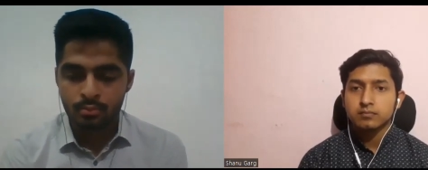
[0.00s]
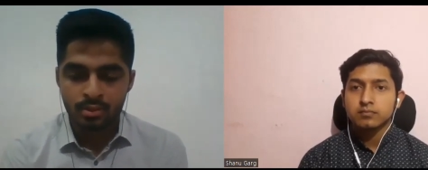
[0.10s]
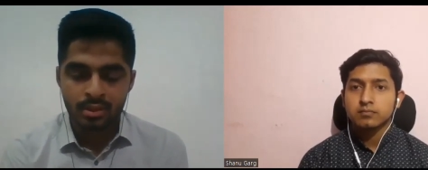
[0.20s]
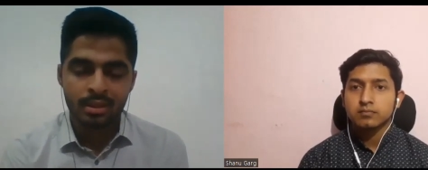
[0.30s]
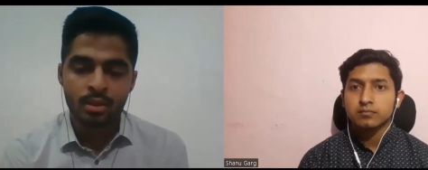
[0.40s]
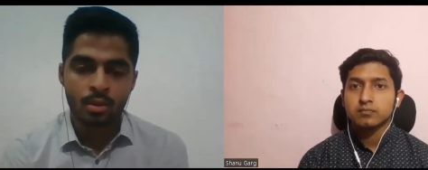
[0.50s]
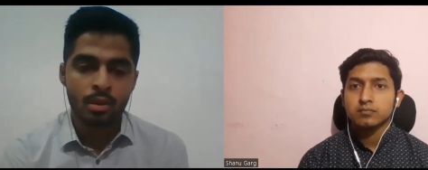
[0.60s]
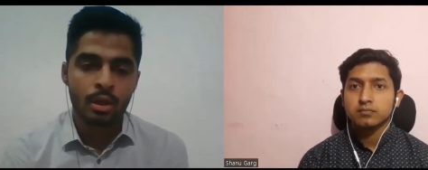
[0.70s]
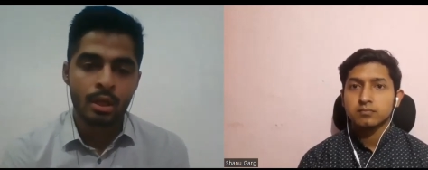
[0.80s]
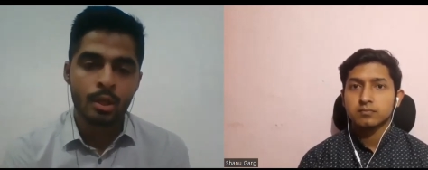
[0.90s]
Speaker 1: say,
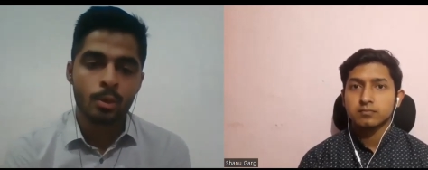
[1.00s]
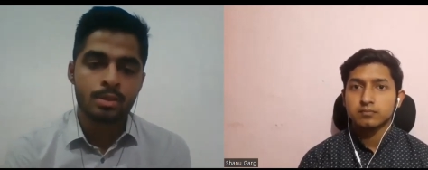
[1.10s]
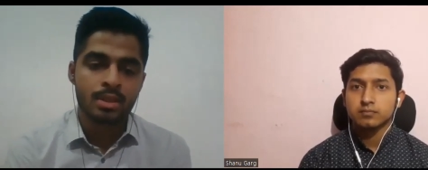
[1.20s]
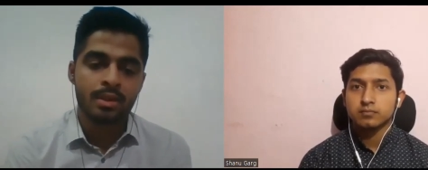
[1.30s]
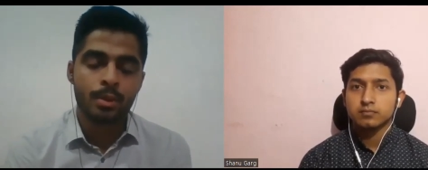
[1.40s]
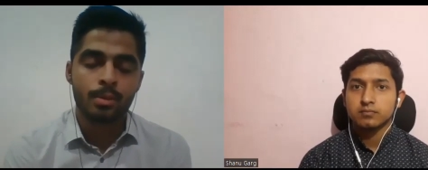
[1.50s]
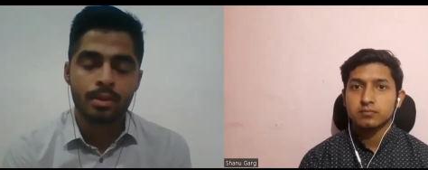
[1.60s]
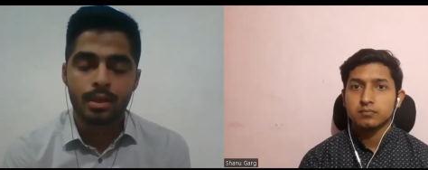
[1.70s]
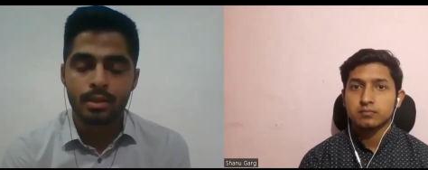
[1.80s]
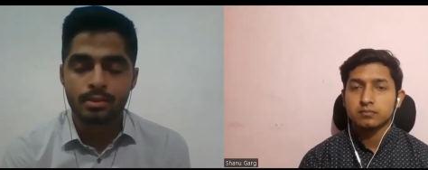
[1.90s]
or I always say everyone,
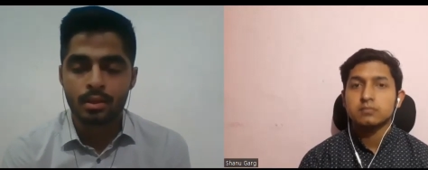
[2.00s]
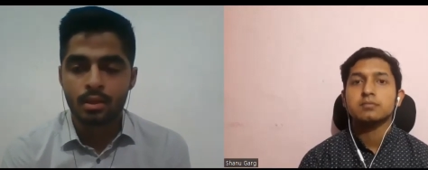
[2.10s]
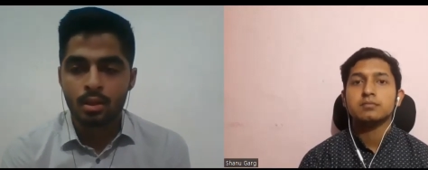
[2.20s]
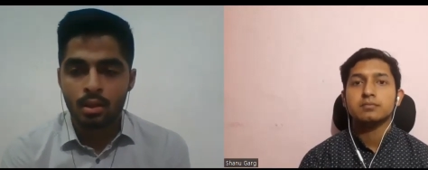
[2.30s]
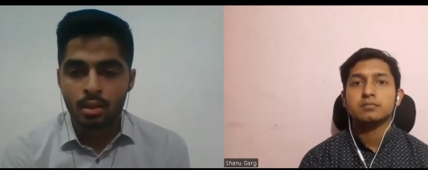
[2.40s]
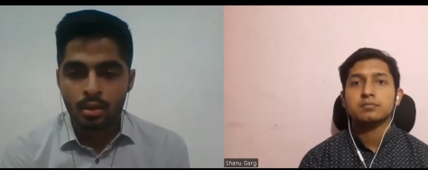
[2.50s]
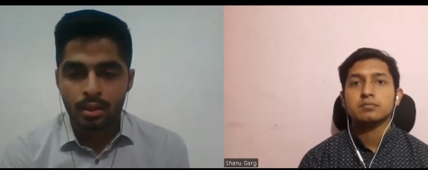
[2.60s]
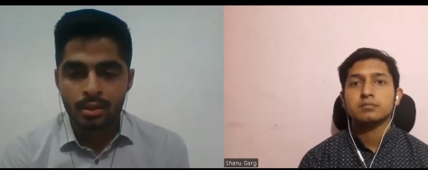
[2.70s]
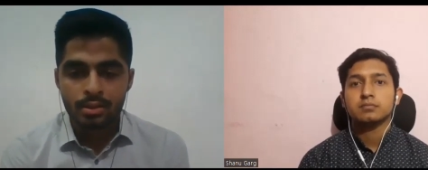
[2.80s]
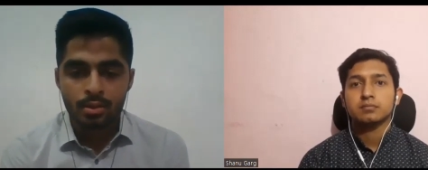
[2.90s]
that is,
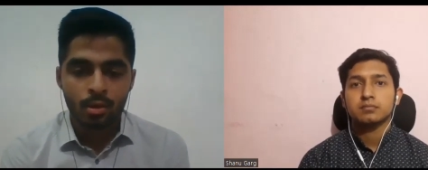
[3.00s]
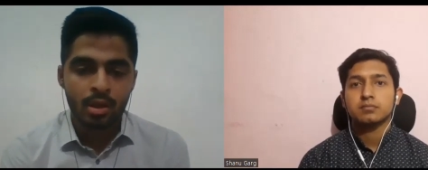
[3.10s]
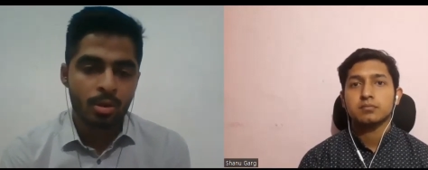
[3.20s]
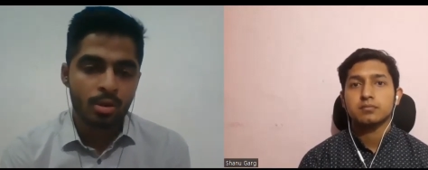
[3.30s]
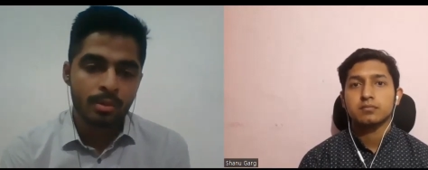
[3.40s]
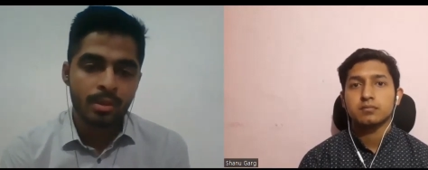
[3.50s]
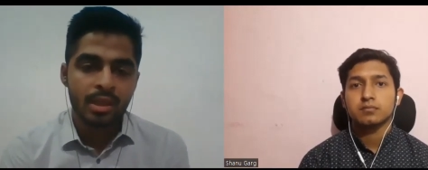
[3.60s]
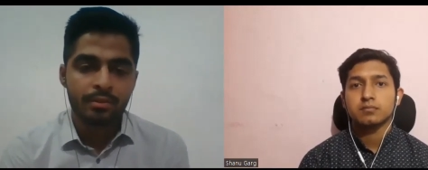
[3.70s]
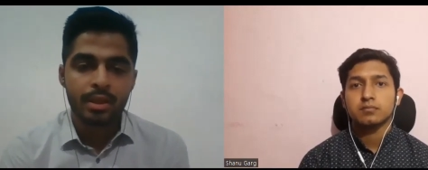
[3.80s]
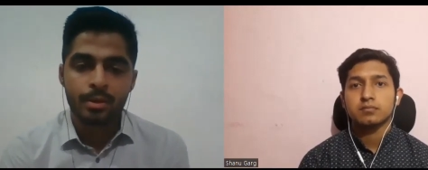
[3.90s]
it's all about the
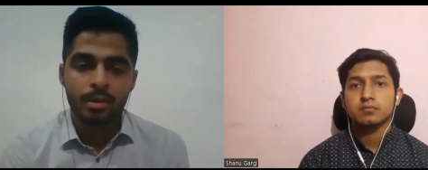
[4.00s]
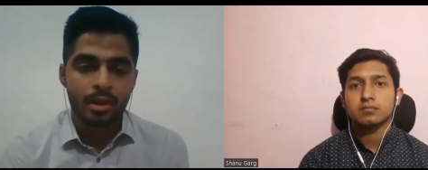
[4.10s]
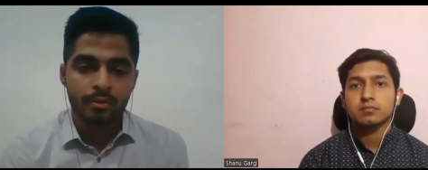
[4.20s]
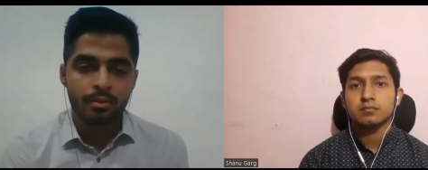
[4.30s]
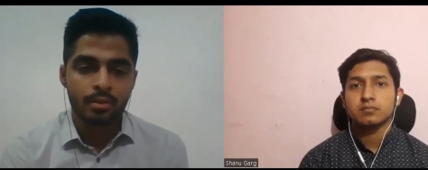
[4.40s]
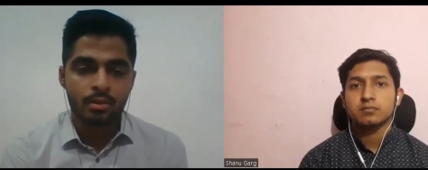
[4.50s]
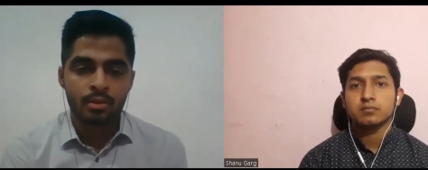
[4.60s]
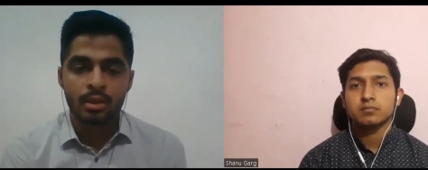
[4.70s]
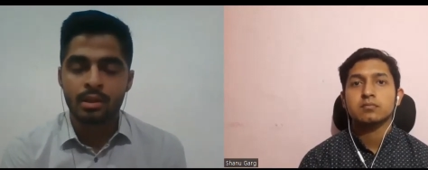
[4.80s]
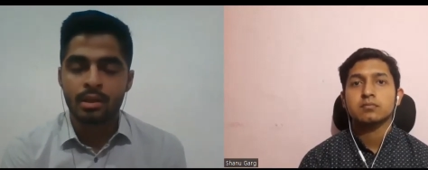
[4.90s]
belief that you have.
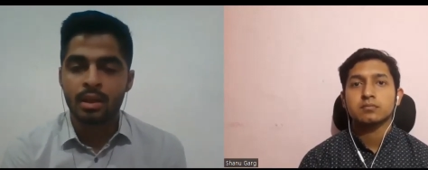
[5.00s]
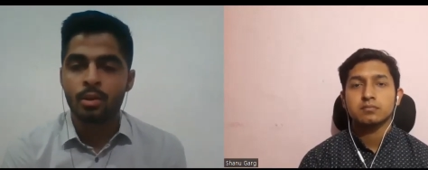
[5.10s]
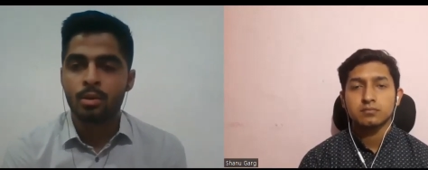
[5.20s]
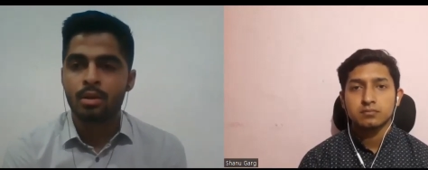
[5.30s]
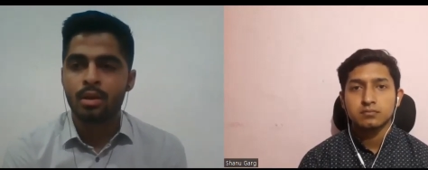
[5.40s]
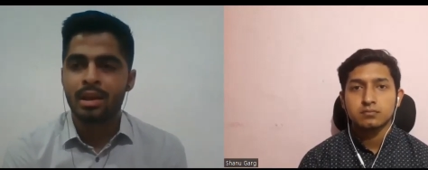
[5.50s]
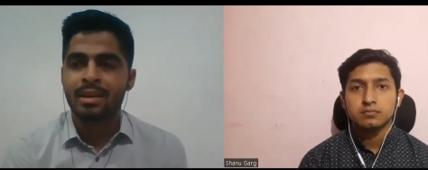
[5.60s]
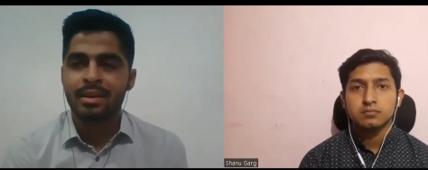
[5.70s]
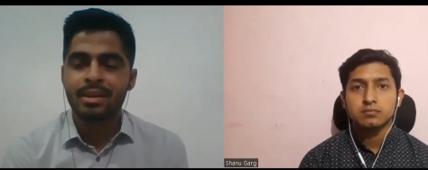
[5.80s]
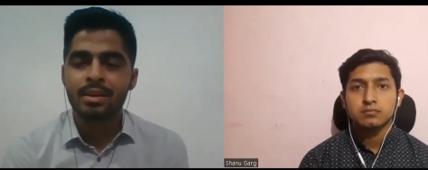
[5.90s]
Right?
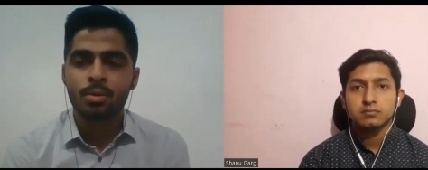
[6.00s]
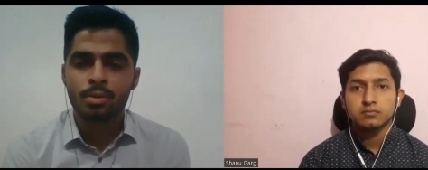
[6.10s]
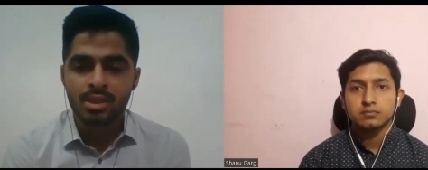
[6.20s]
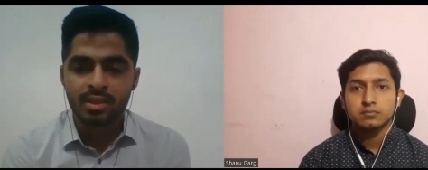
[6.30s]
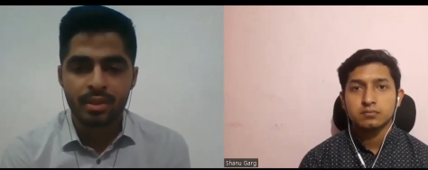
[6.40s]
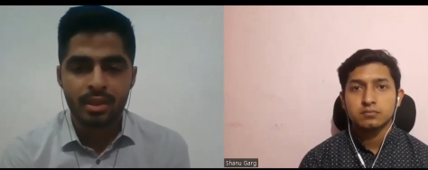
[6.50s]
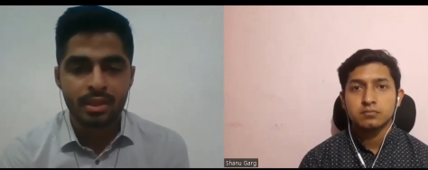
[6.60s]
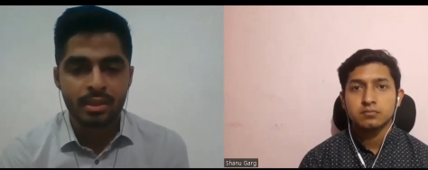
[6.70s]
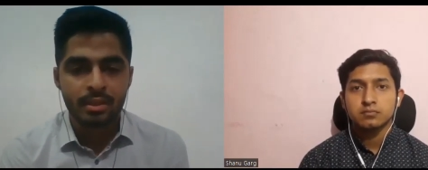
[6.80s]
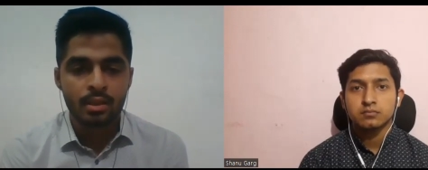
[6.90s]
I'll read a quote somewhere
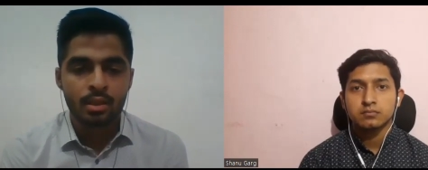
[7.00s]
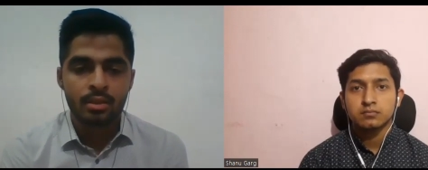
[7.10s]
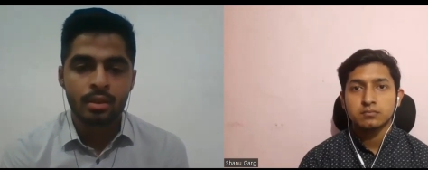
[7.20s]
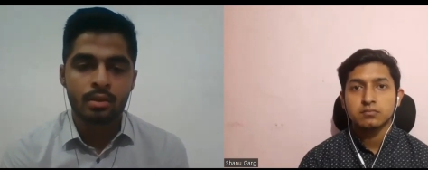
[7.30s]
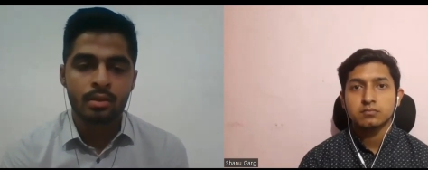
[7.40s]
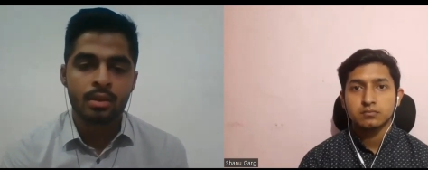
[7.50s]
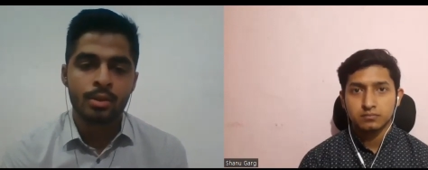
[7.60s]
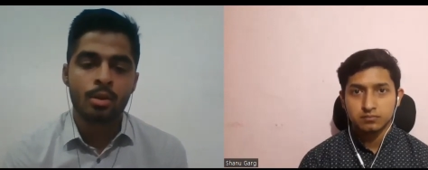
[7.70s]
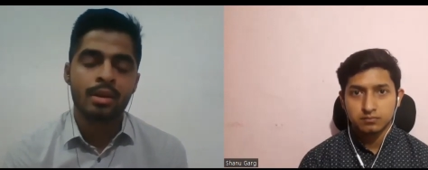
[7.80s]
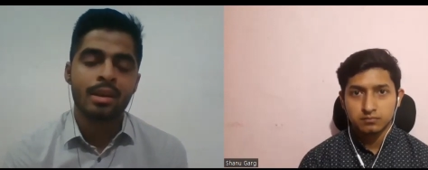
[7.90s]
that
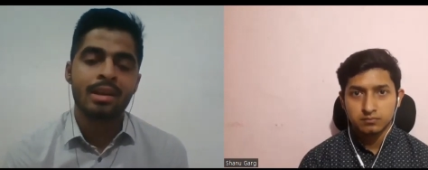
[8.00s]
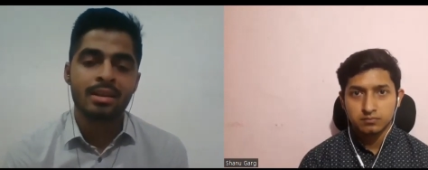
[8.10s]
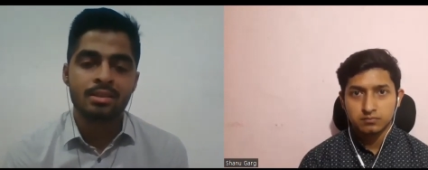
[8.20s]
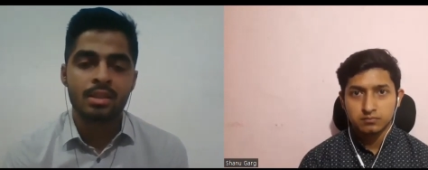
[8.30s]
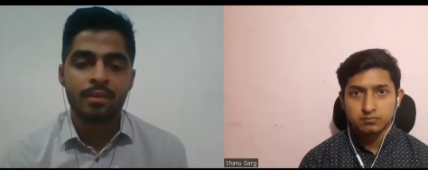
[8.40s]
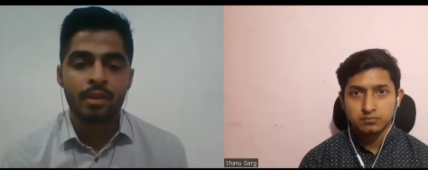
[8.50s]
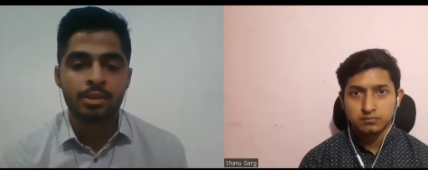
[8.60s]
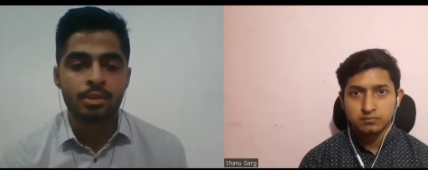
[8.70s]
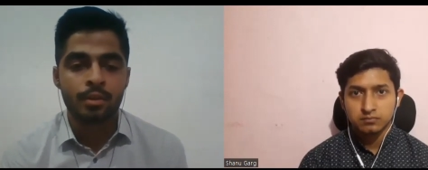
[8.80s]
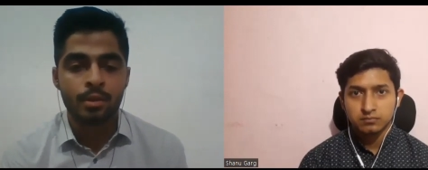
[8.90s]
your reality is the
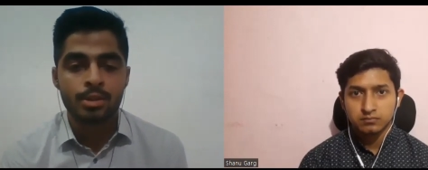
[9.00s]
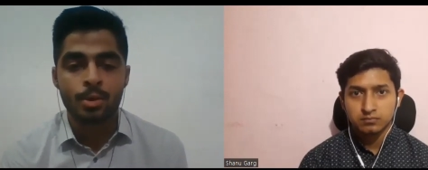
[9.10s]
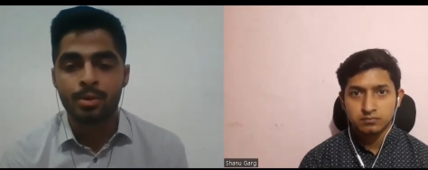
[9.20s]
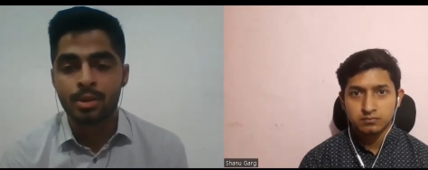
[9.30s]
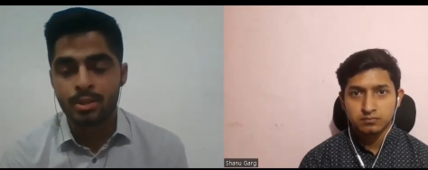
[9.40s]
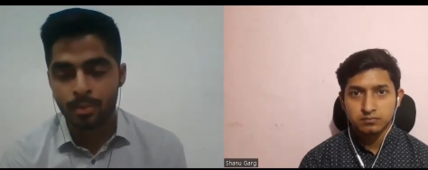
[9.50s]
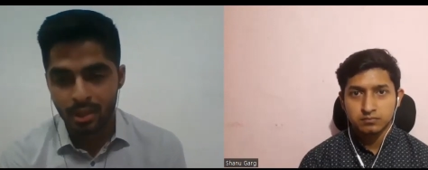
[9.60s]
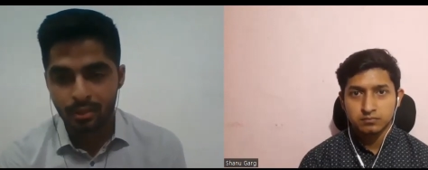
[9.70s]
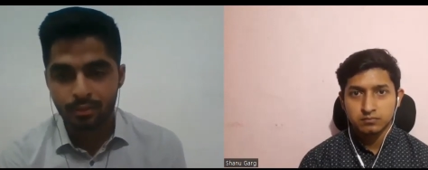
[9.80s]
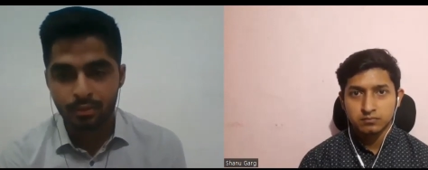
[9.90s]
reflection of your strongest
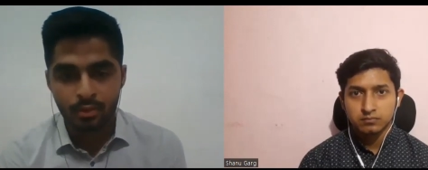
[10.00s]
belief.